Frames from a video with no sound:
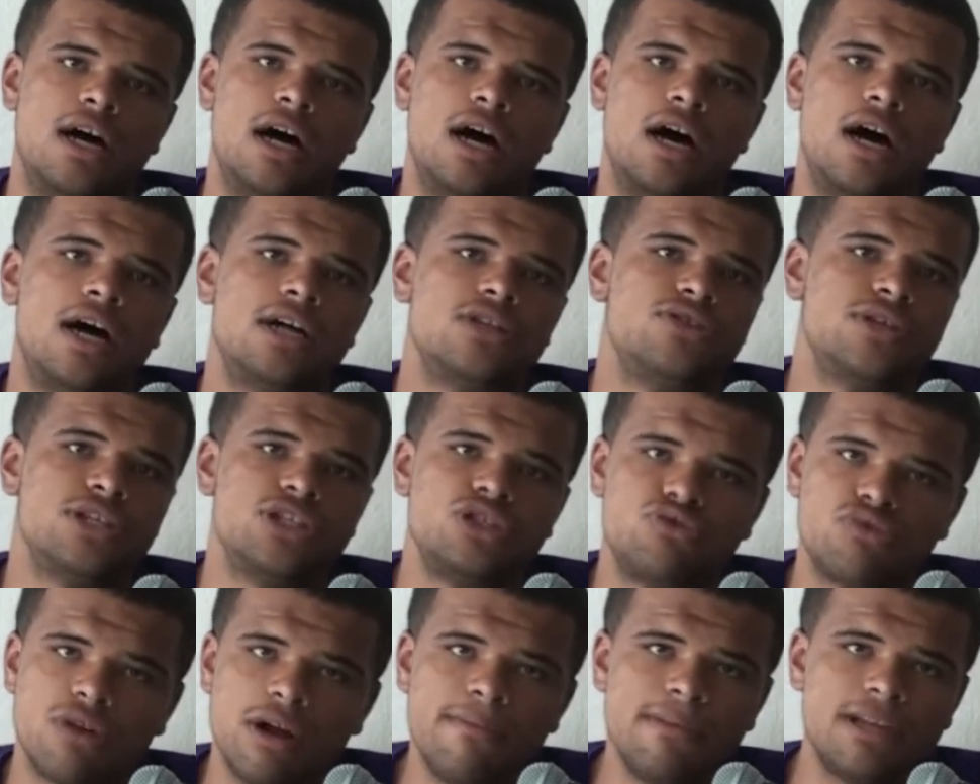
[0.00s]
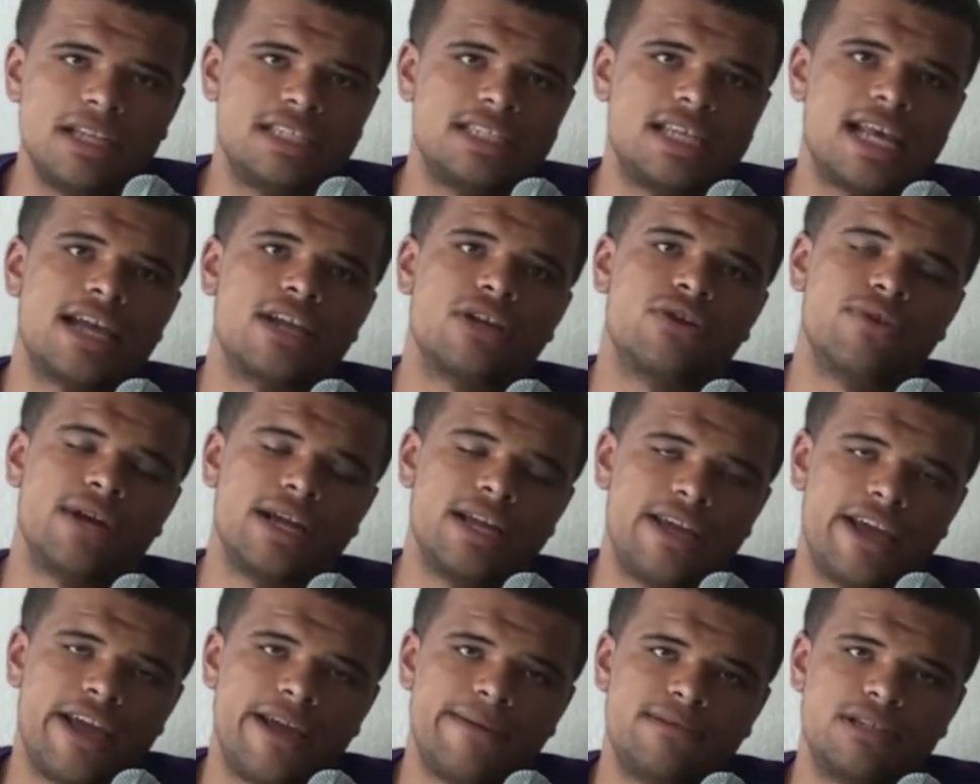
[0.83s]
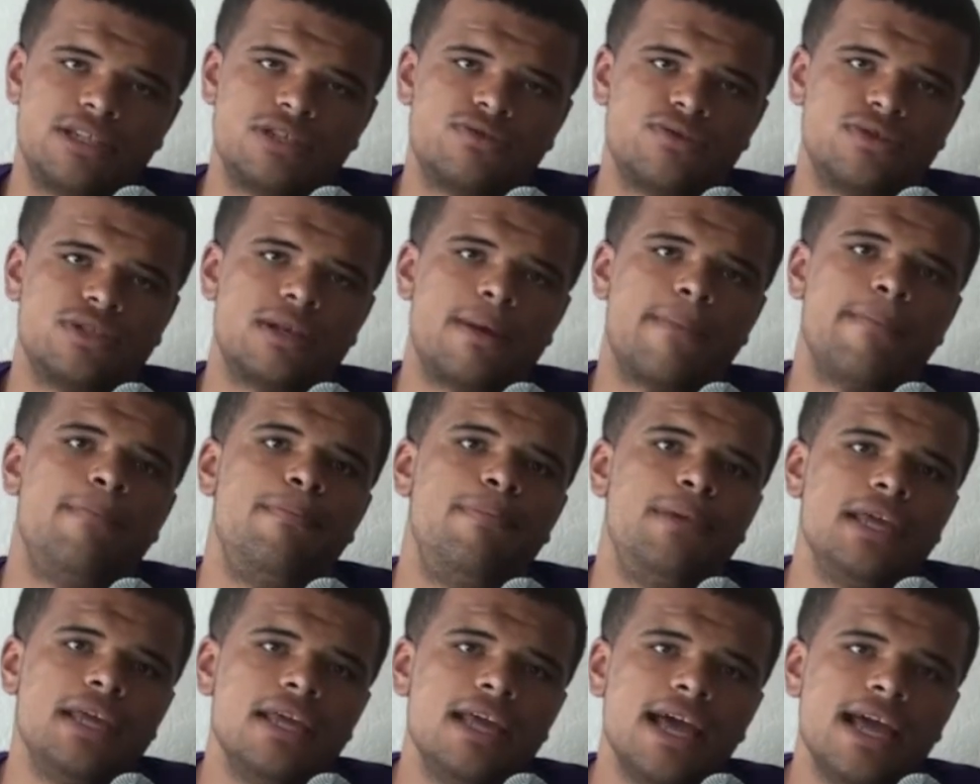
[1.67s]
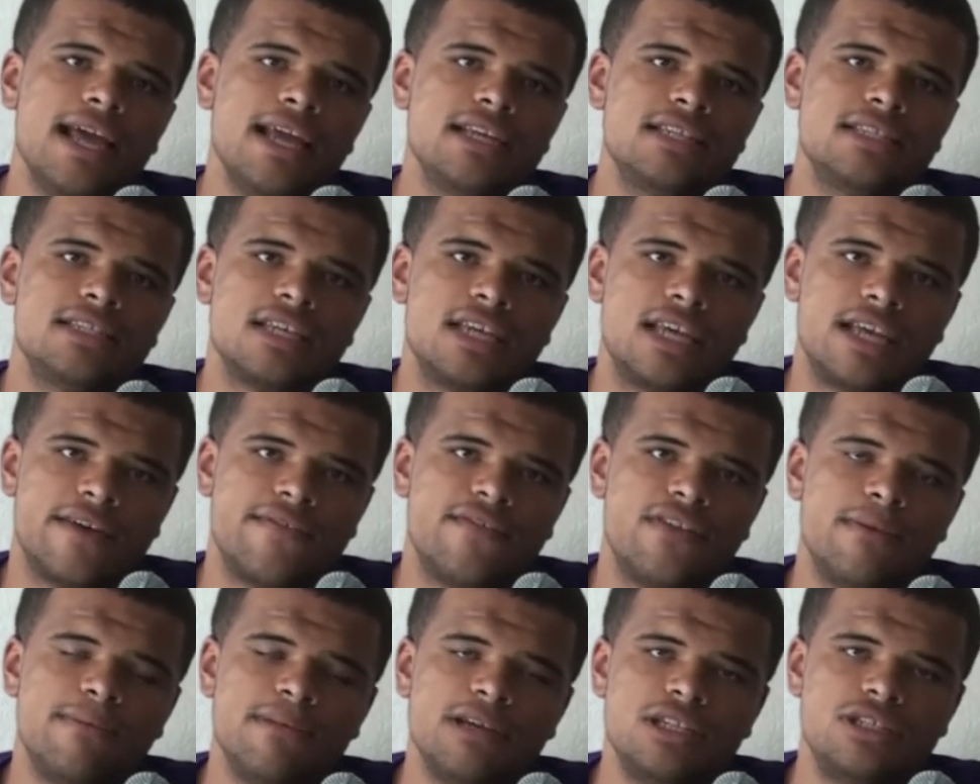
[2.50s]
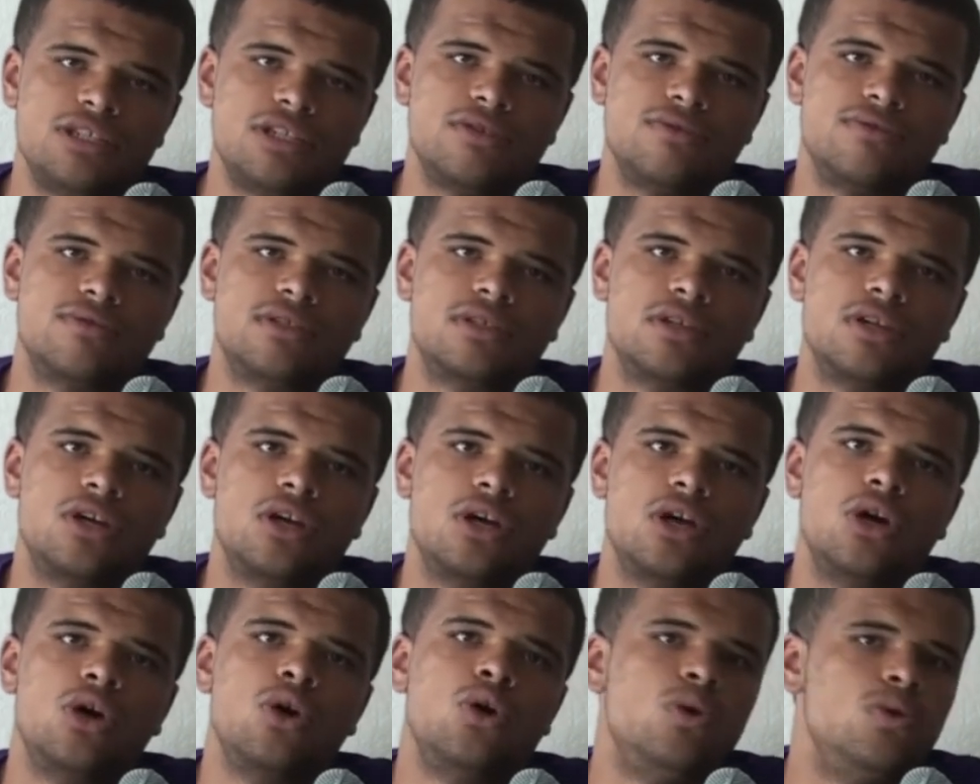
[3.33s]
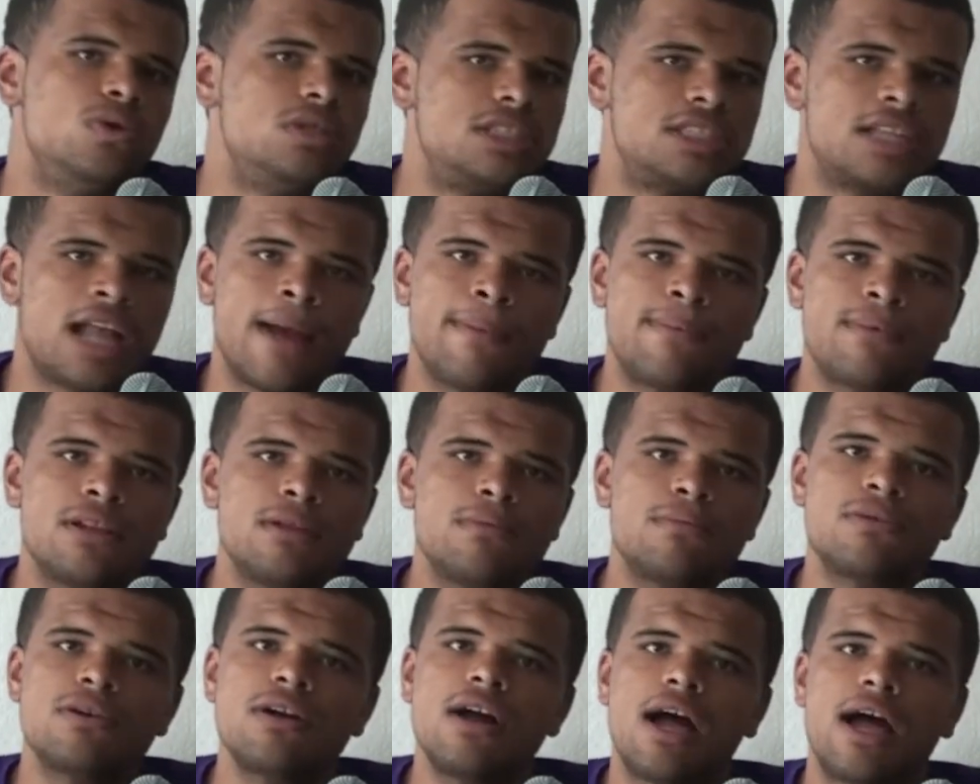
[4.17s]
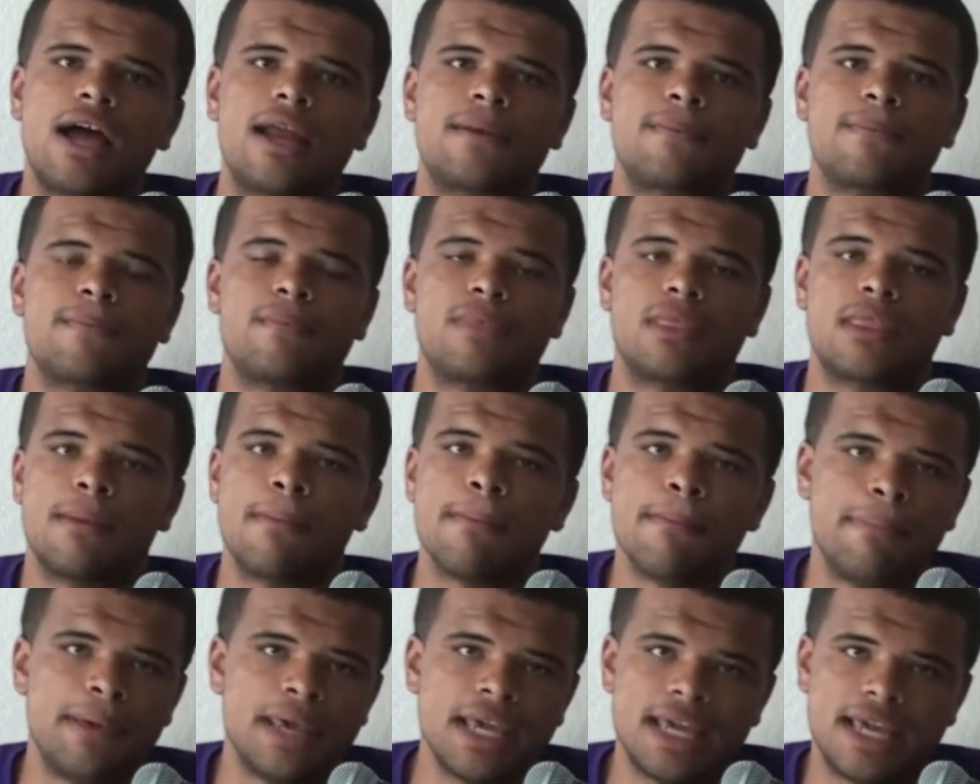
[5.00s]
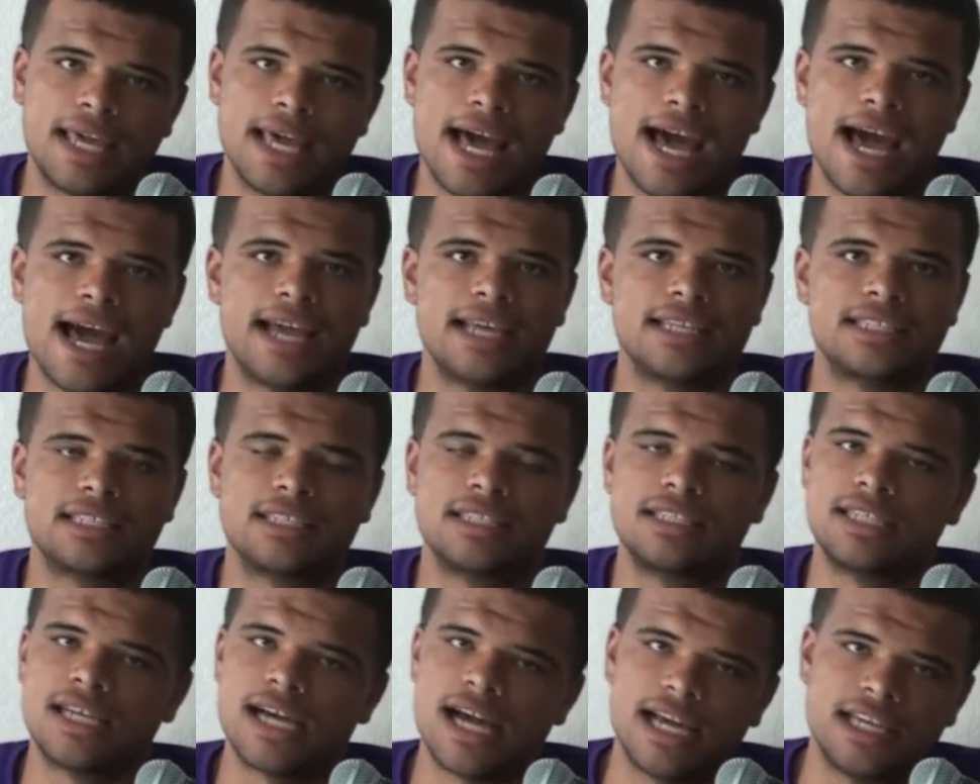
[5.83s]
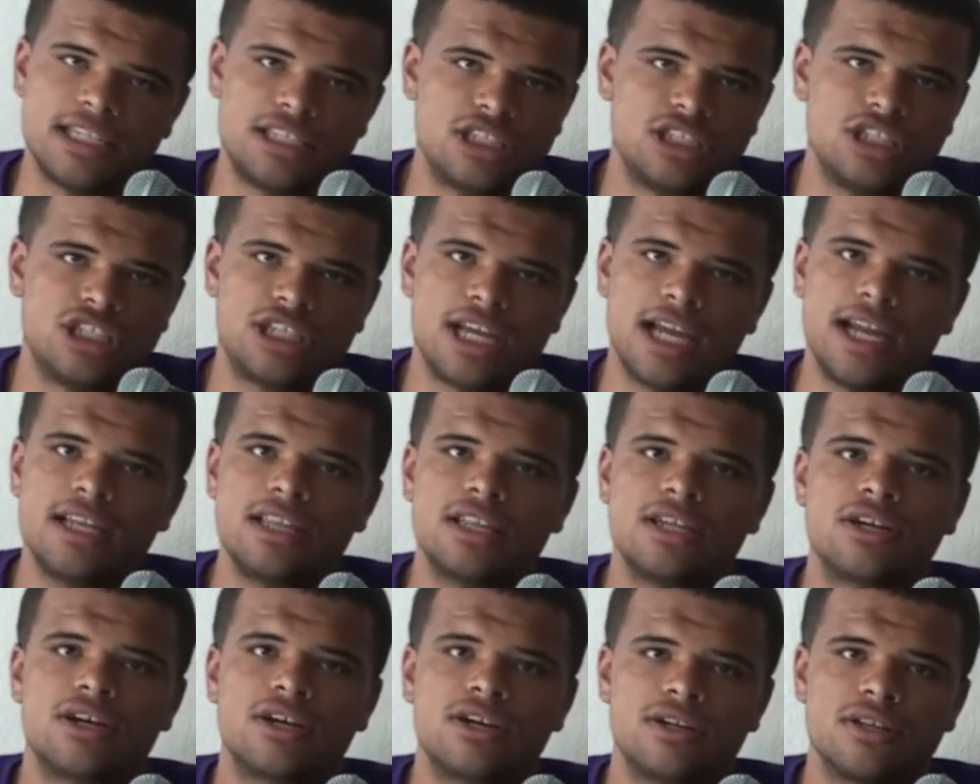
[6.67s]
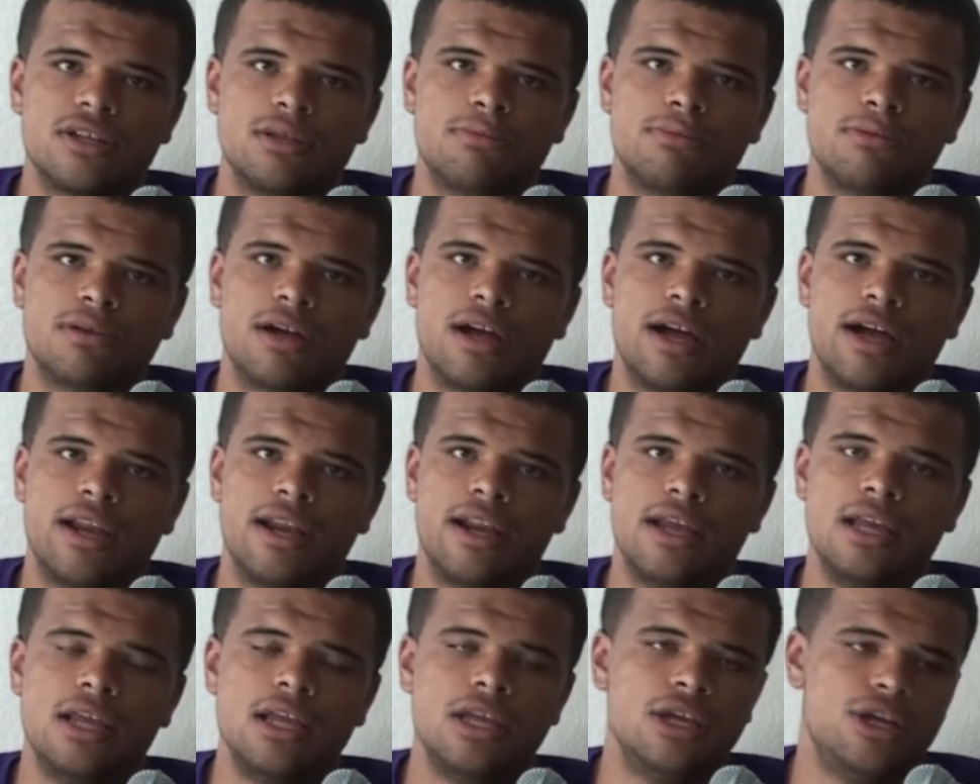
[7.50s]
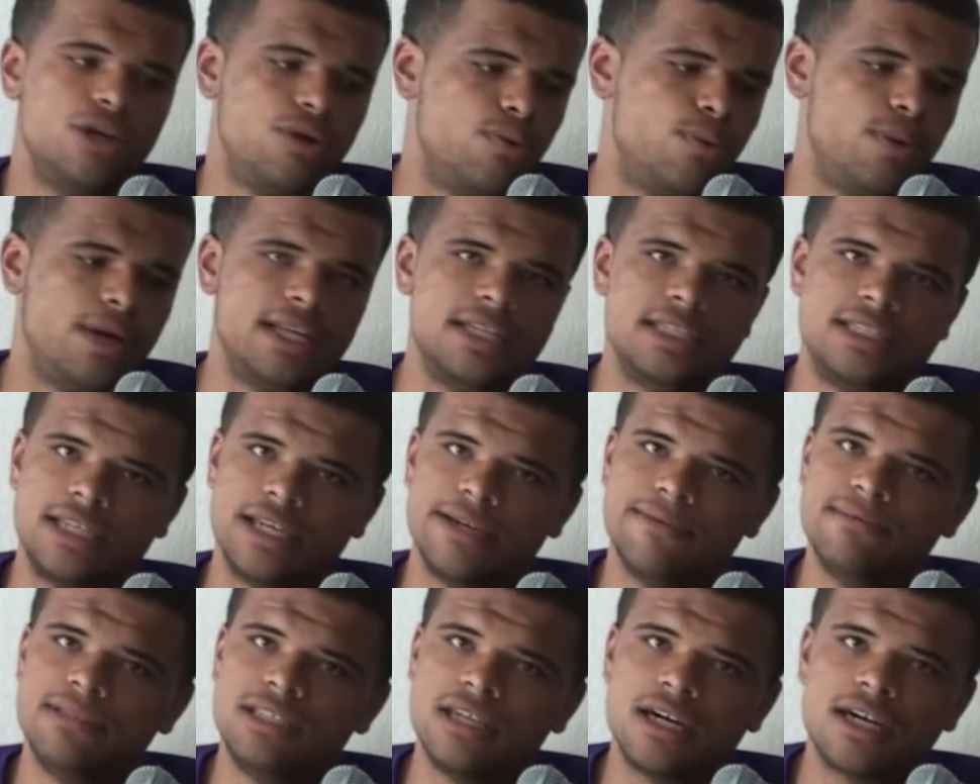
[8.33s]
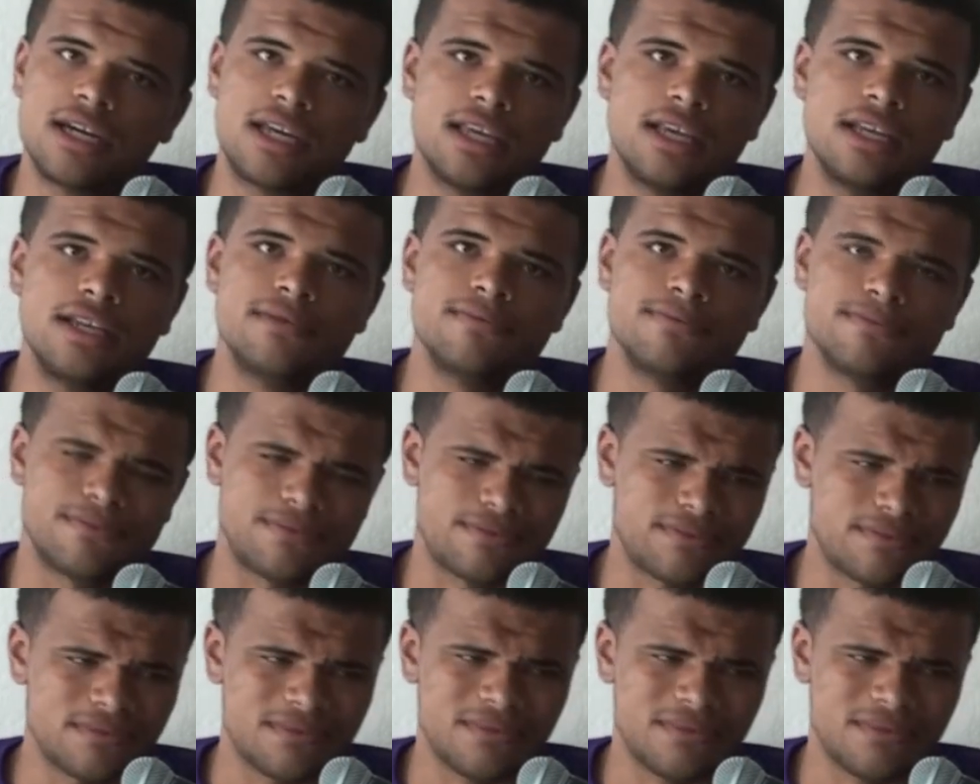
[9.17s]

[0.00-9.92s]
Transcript: Andre Drummond's had great games against the Warriors. Big guys give them issues. Who stopped LeBron? Big guys. Tyson Chandler hurt LeBron. When Tim Duncan